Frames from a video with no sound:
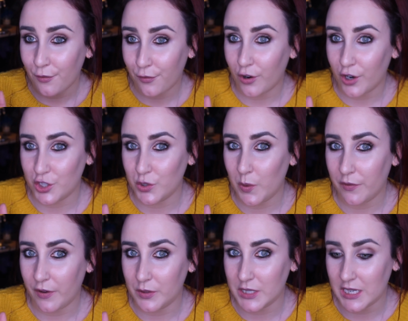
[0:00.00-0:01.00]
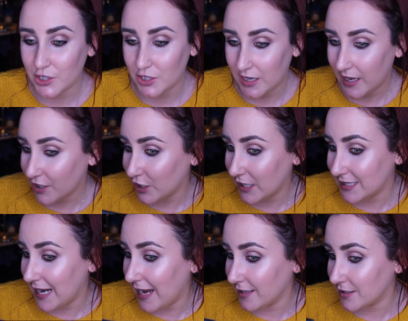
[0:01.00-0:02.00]
for a dewy foundation it actually has
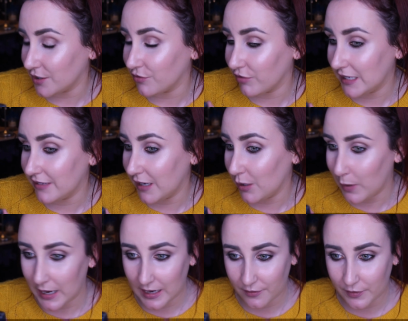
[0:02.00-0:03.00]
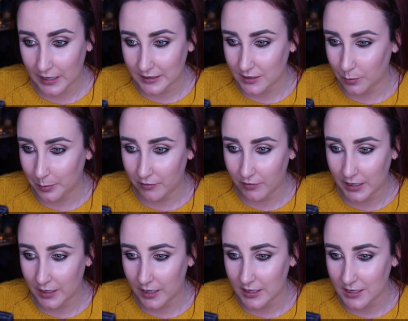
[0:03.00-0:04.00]
lasted really, really well. I feel like this would be really
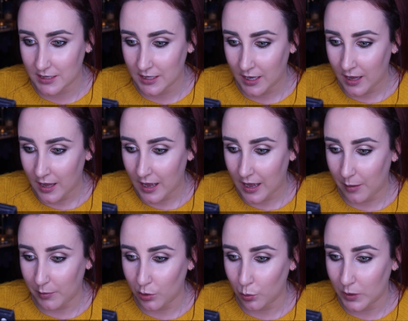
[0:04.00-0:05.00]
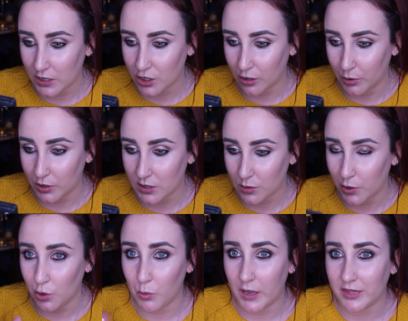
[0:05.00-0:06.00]
nice in the winter months when
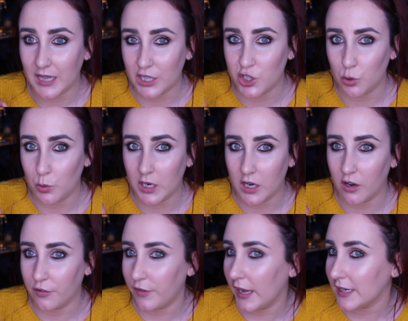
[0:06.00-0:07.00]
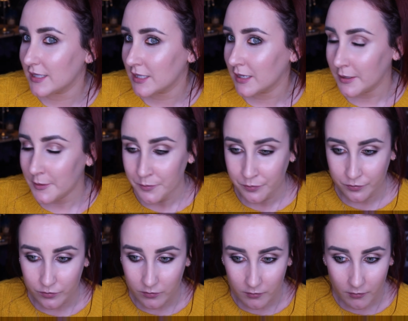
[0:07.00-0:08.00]
you want that dewier effect.
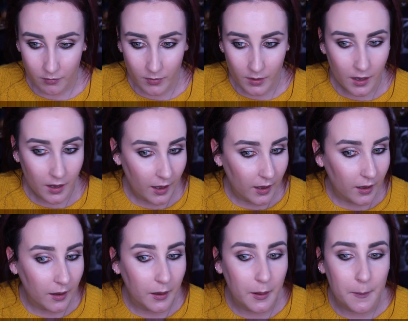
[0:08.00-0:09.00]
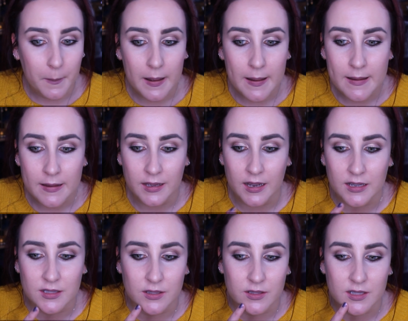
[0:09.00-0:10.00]
Yeah,
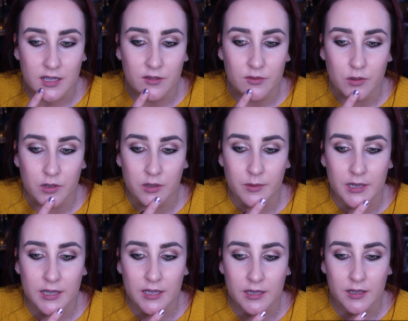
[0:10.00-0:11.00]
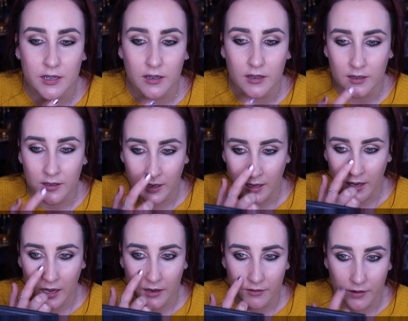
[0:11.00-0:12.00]
so it's kind of worn away here
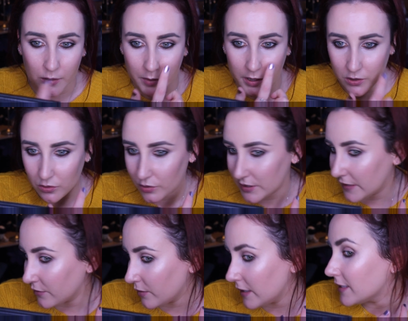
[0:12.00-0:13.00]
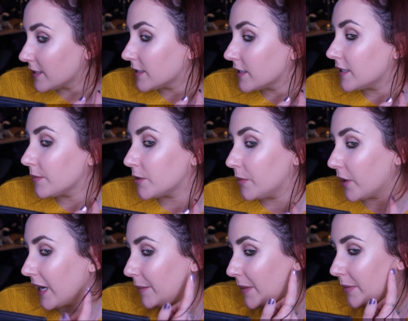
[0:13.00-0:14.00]
and around my nose. Everywhere else seems to be
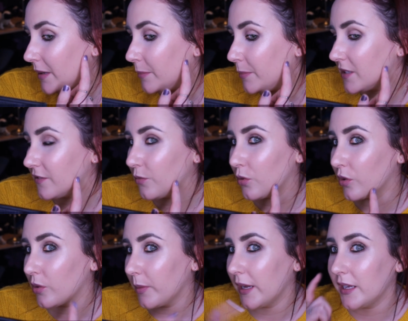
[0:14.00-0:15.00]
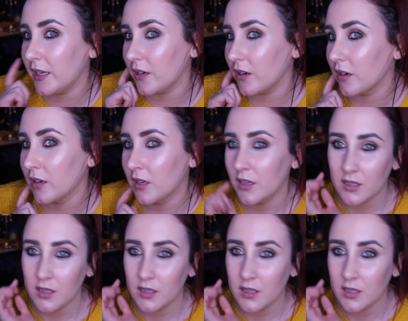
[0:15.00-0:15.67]
okay, maybe a bit of worn away here.